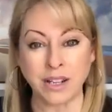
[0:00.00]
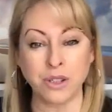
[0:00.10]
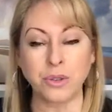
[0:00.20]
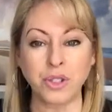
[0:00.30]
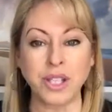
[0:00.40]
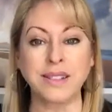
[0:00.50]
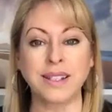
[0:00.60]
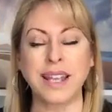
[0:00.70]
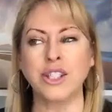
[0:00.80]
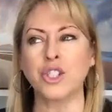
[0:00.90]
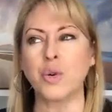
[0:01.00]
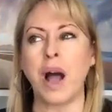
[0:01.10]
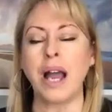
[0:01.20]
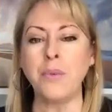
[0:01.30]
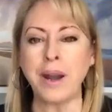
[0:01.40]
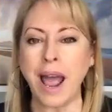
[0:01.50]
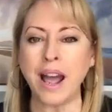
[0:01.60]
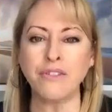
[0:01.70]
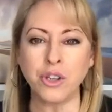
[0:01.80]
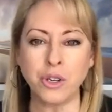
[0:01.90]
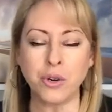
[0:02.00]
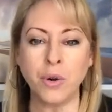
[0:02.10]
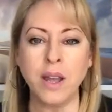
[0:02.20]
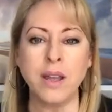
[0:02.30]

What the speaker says: to those things again. So I would have you